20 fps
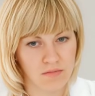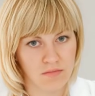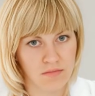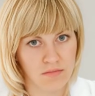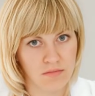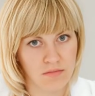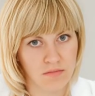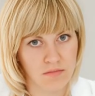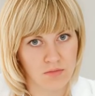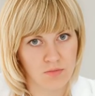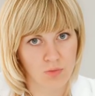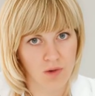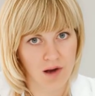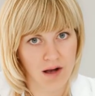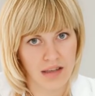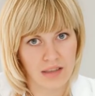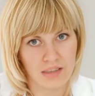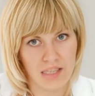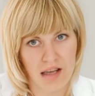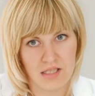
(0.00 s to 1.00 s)
Why
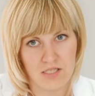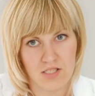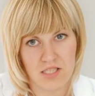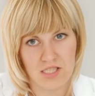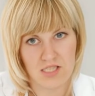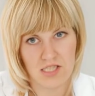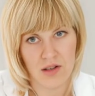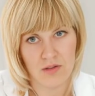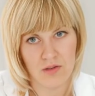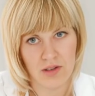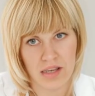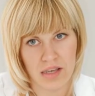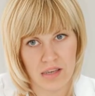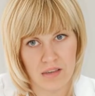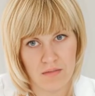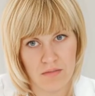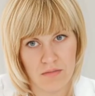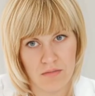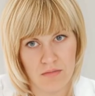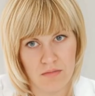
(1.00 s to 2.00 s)
necessary?
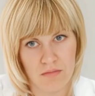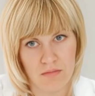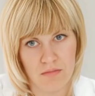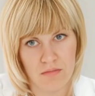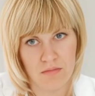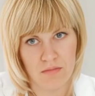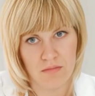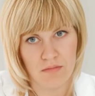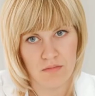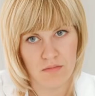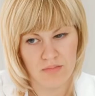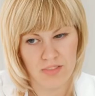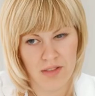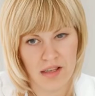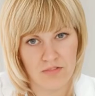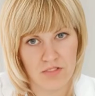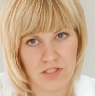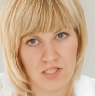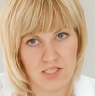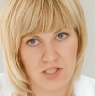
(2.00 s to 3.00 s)
They
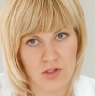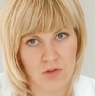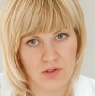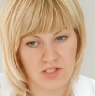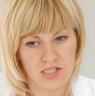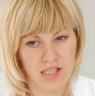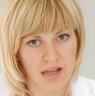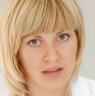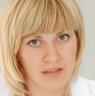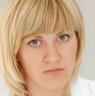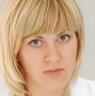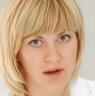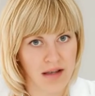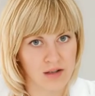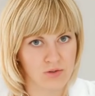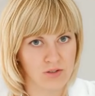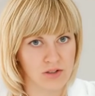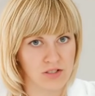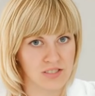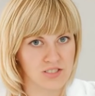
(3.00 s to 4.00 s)
facilitate vital
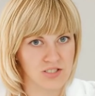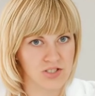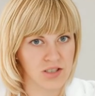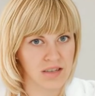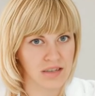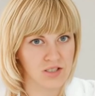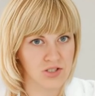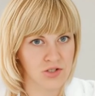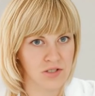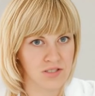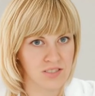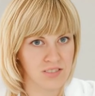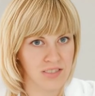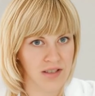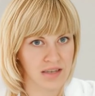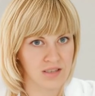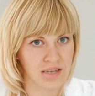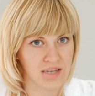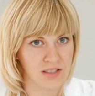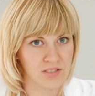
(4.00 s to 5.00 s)
exchanges that
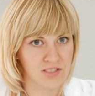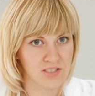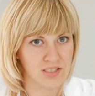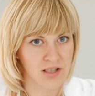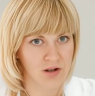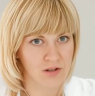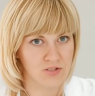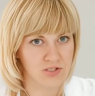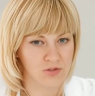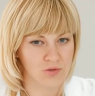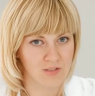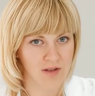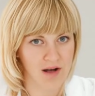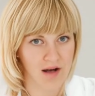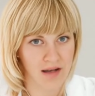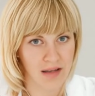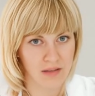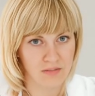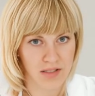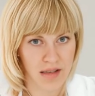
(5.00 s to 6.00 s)
keep cells
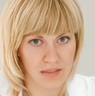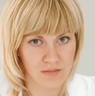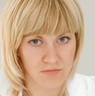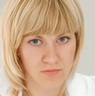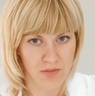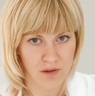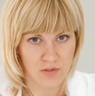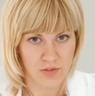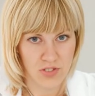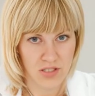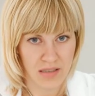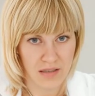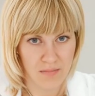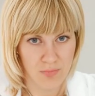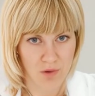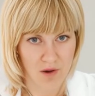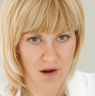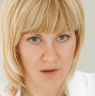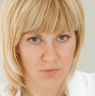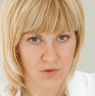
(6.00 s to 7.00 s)
alive and functioning
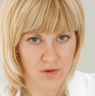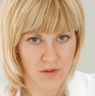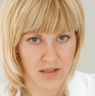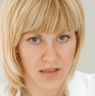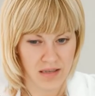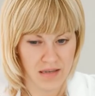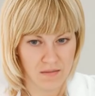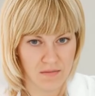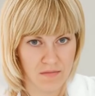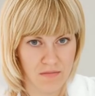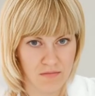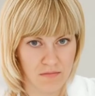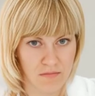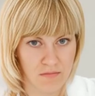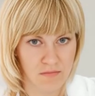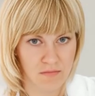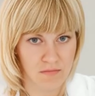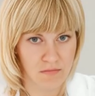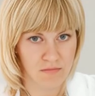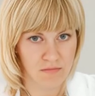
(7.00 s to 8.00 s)
properly.
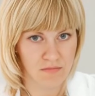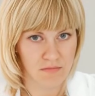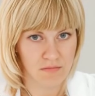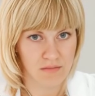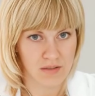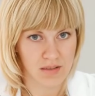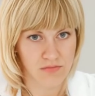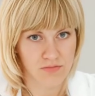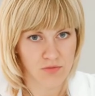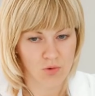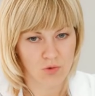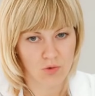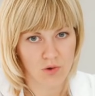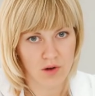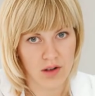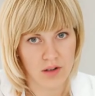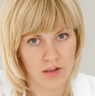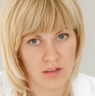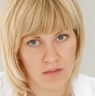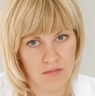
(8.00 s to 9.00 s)
4.
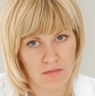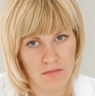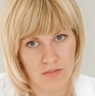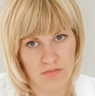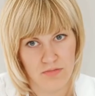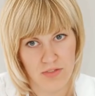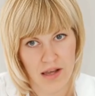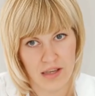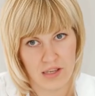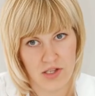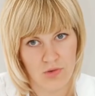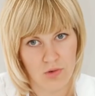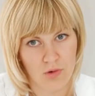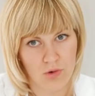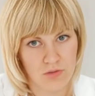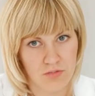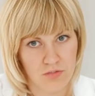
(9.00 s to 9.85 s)
Venules.